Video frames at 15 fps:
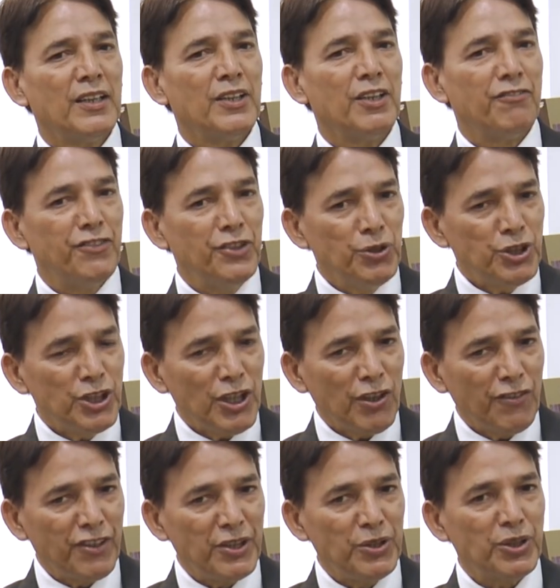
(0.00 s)
The future
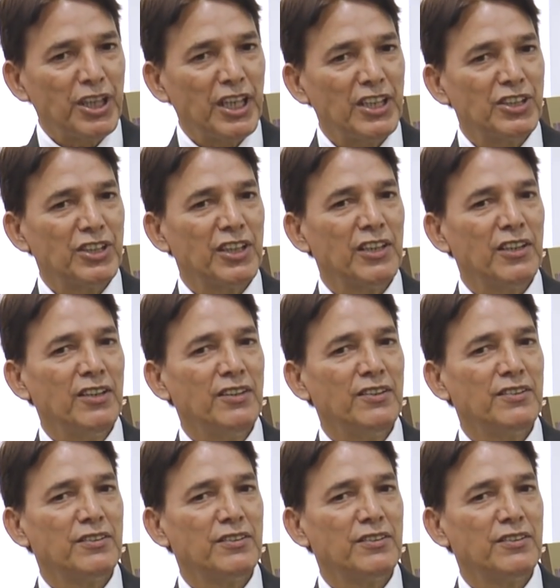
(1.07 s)
of educational,